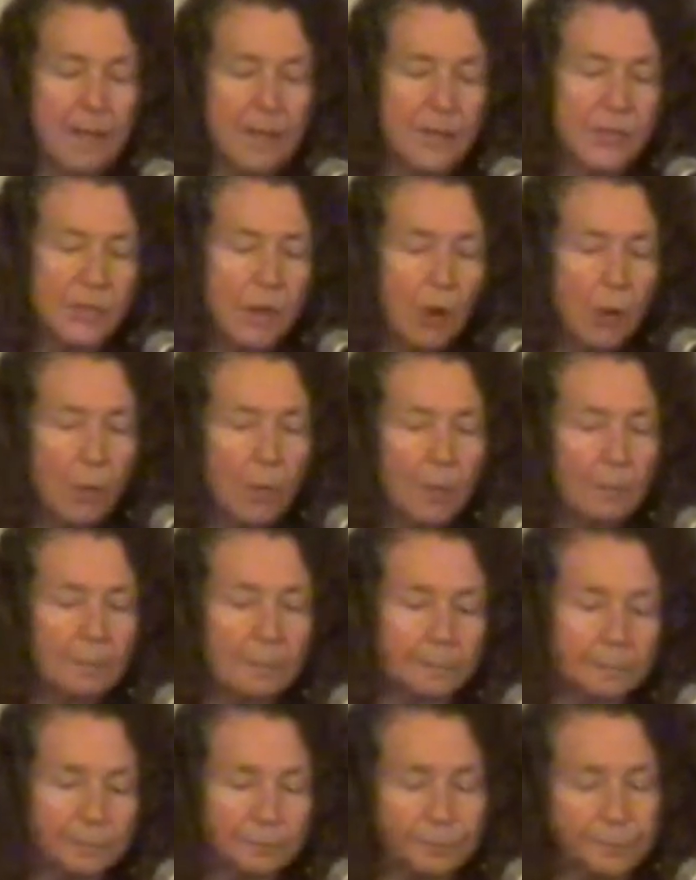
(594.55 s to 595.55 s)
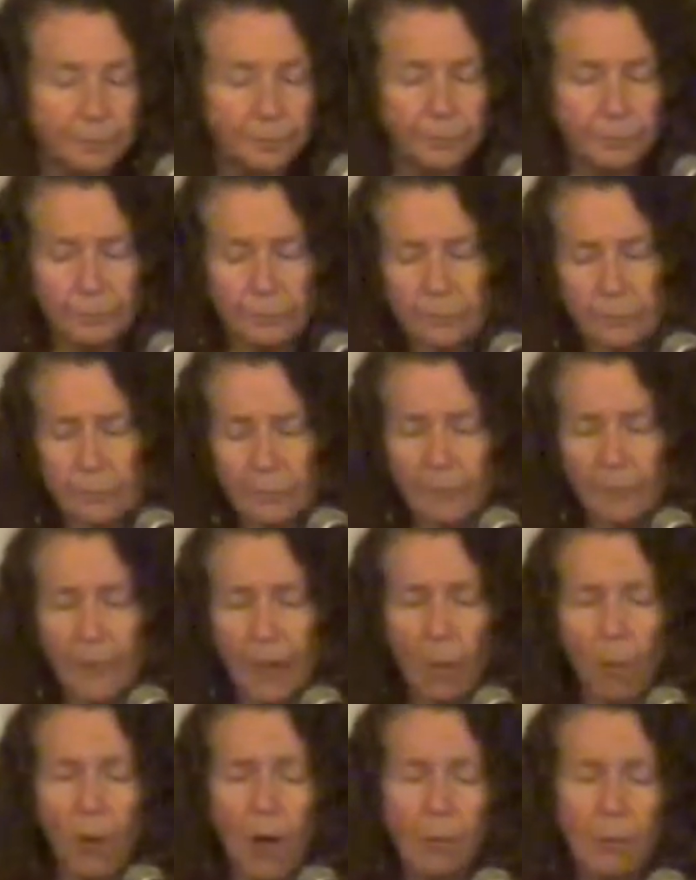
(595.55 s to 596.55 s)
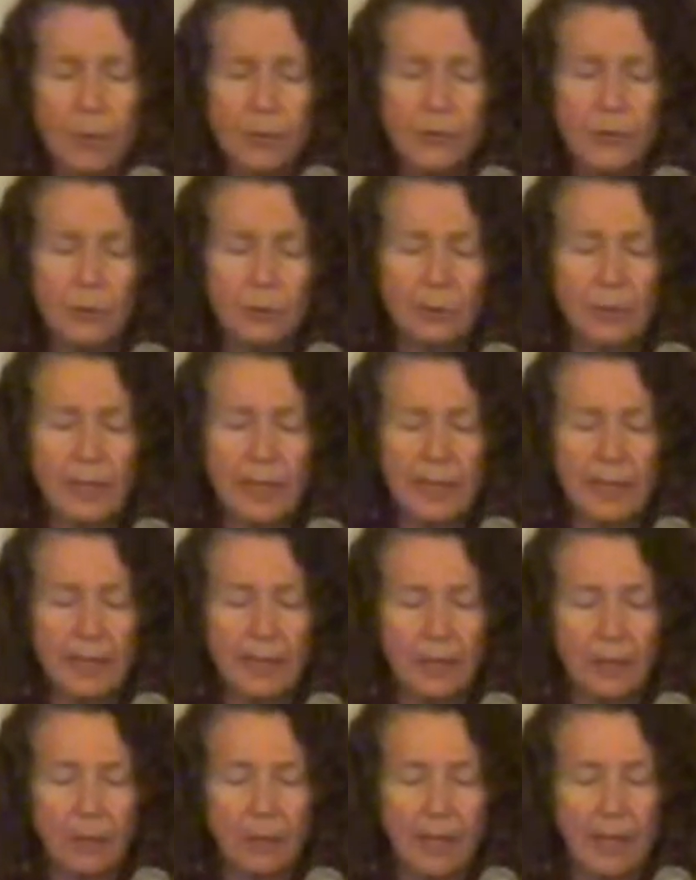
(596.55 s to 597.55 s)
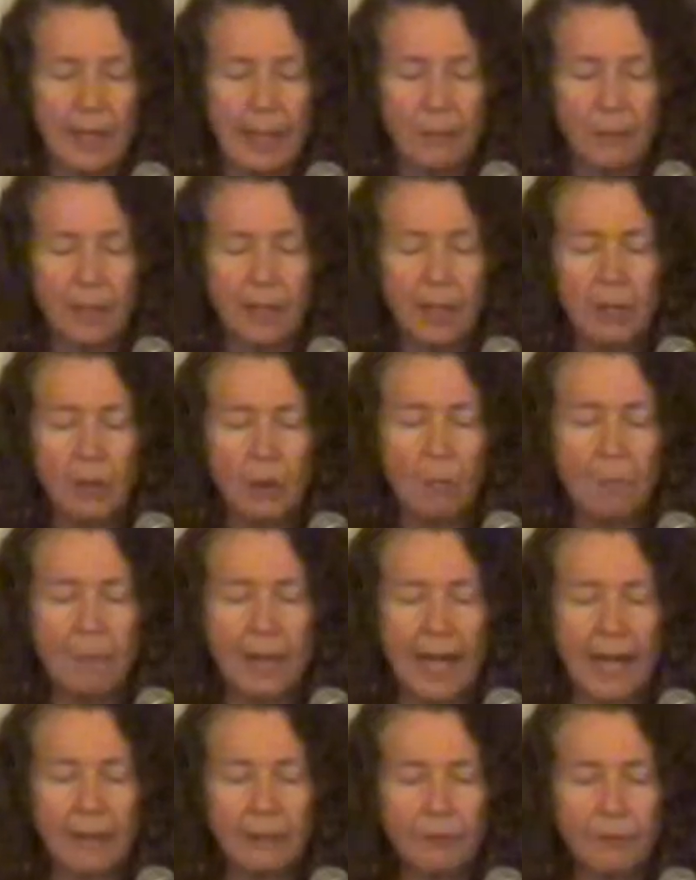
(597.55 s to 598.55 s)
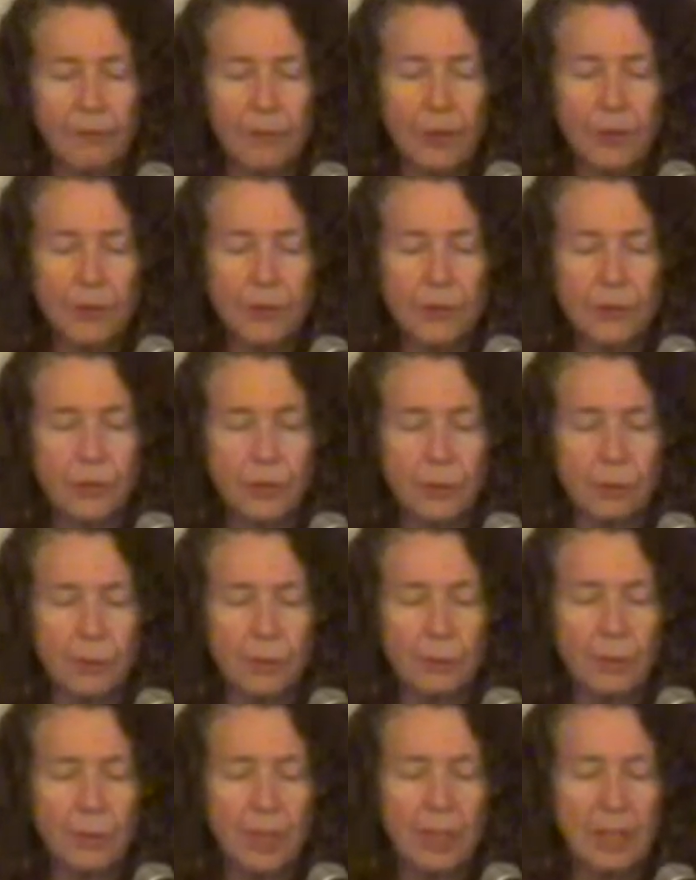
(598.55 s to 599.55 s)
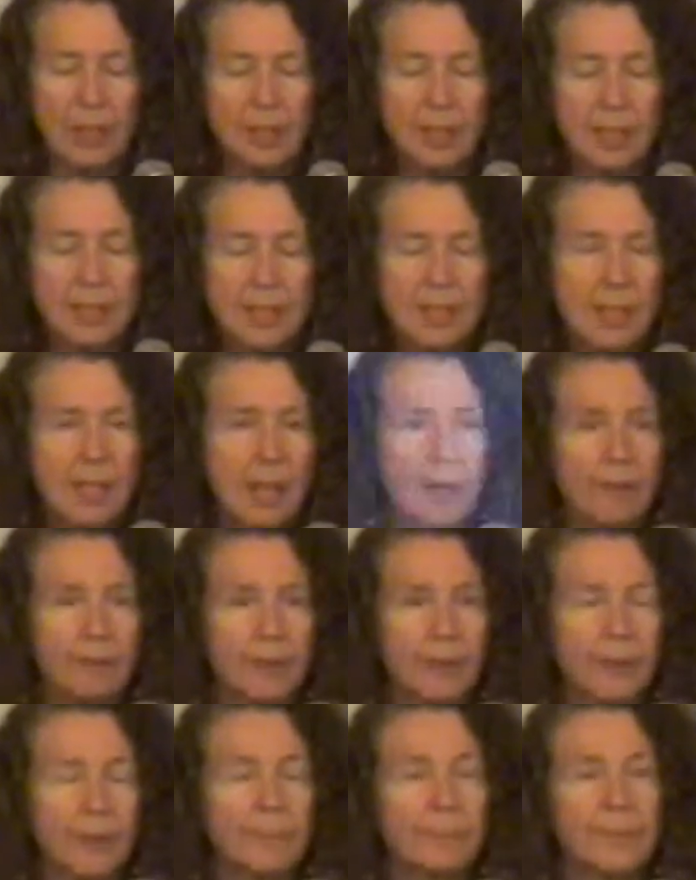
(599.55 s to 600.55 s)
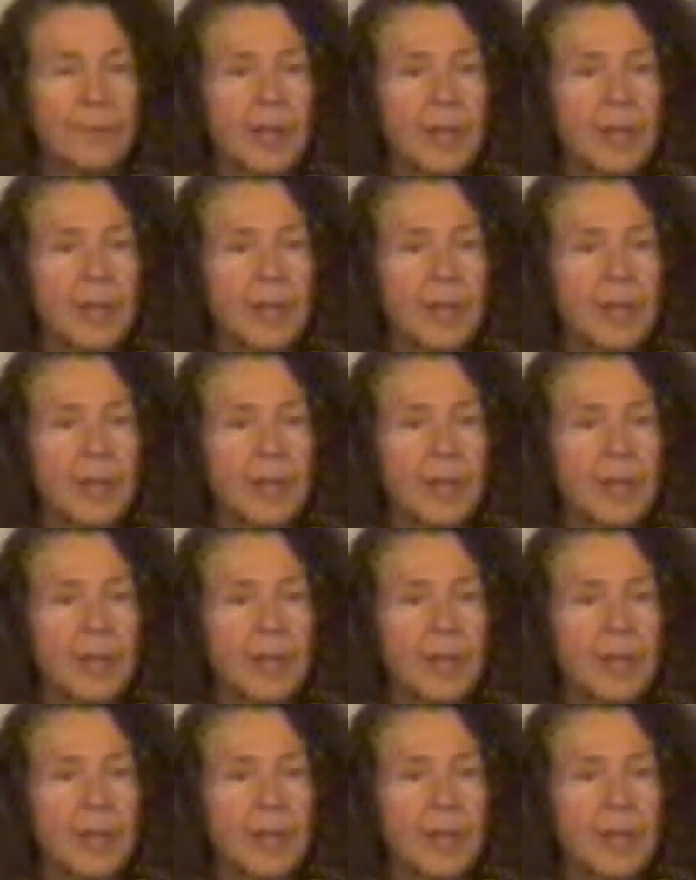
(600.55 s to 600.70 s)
So what we're doing here, and I'm going to go back first to discover.